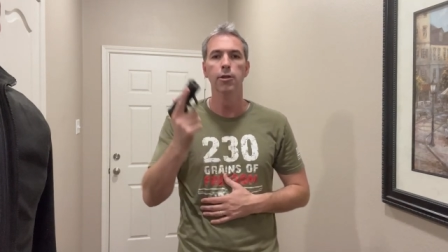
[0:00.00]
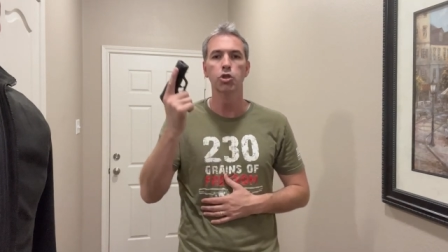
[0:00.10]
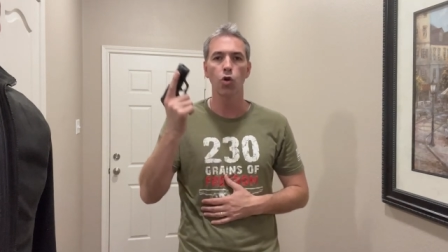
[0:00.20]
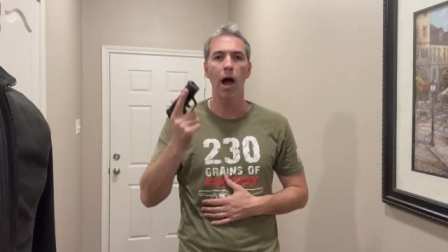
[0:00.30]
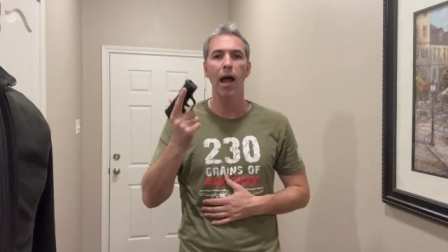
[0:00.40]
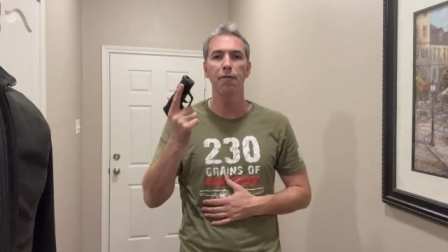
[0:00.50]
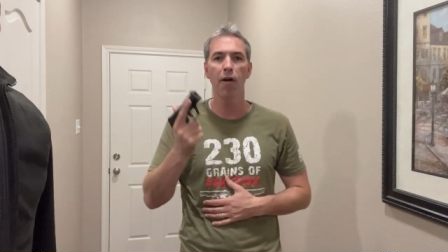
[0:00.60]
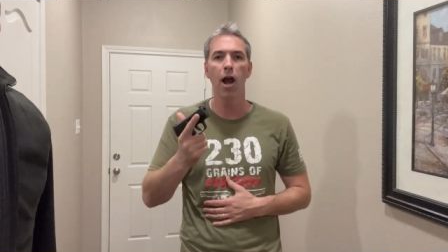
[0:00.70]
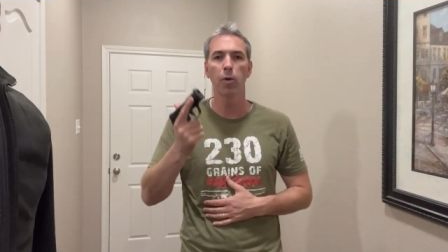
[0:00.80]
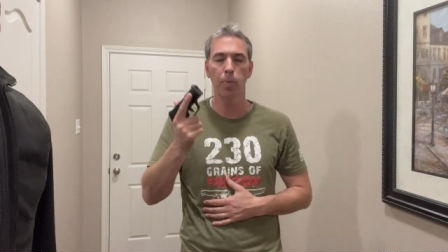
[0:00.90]
dry
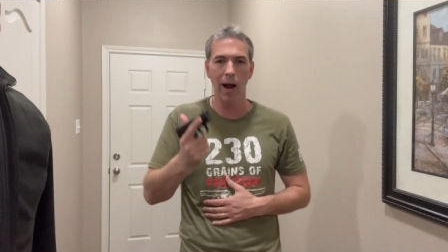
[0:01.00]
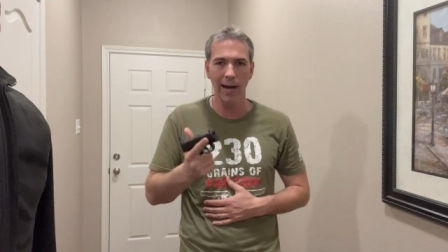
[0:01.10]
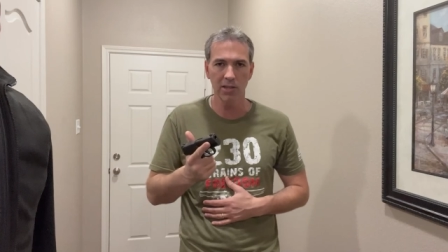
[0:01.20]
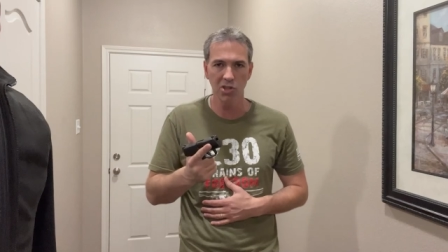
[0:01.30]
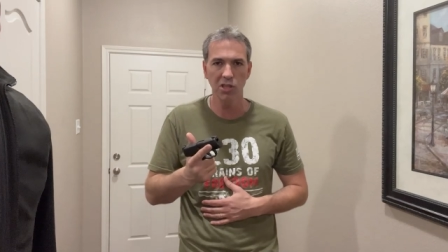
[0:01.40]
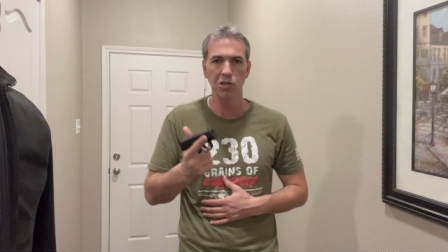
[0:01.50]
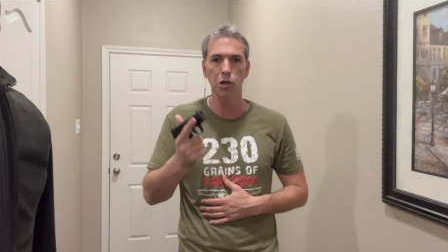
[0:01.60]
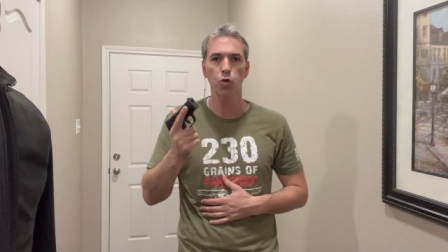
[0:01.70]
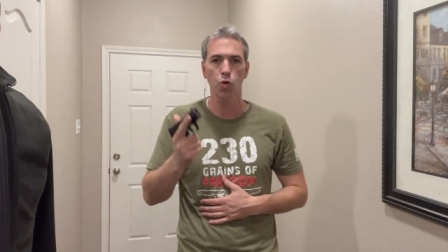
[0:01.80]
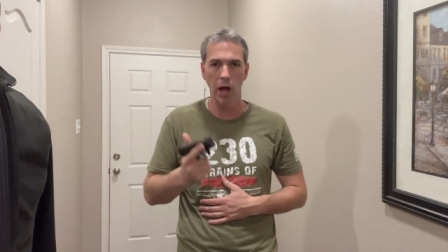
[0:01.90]
fire practice is
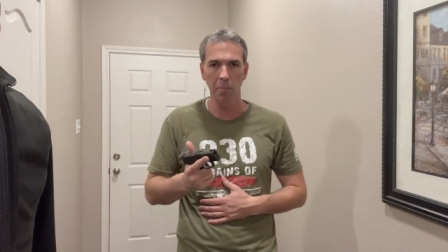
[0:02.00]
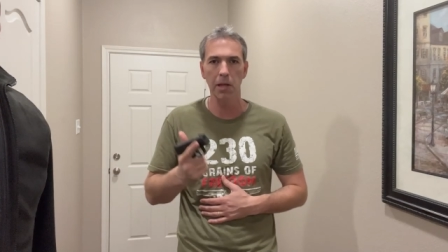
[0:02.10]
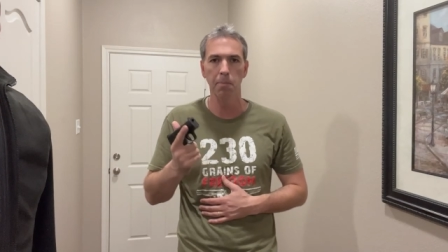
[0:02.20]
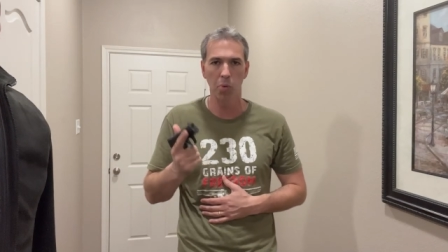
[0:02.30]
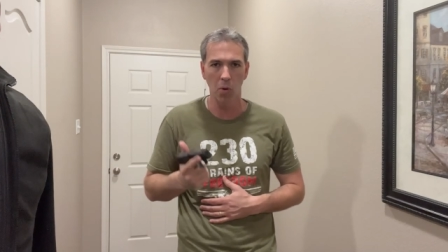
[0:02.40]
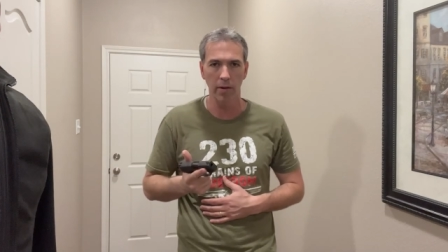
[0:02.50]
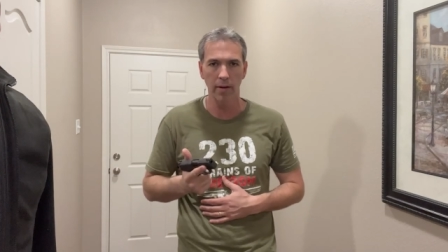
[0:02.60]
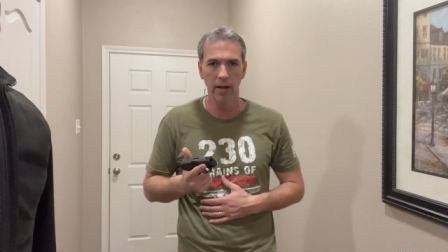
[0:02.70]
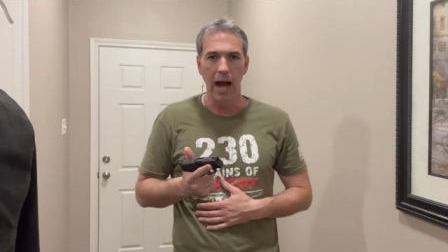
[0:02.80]
incredibly important.